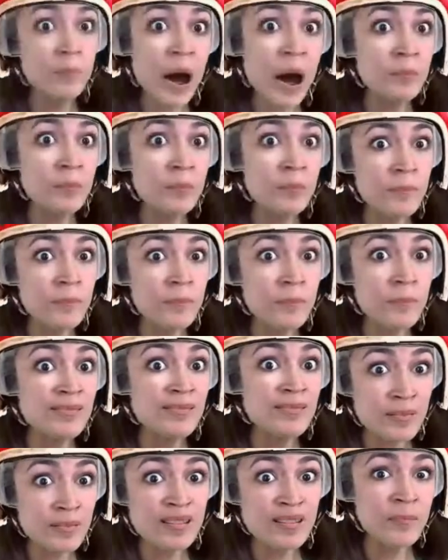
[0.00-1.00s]
Well, we better
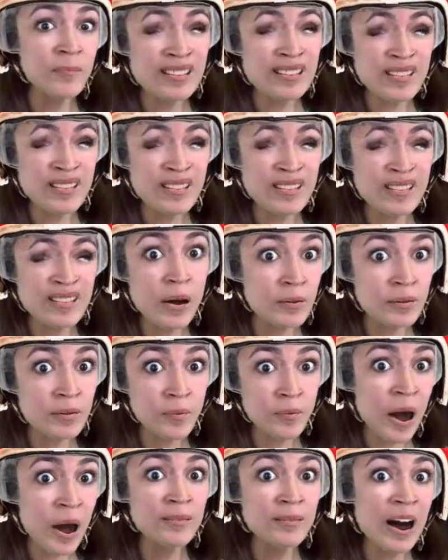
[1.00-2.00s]
do something soon, or
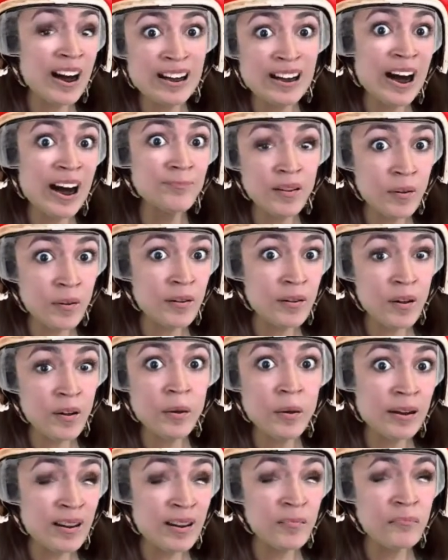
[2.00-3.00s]
I'm going to leave New
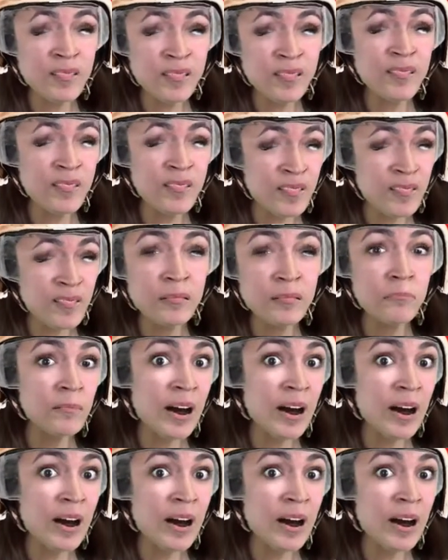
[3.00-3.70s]
York and move to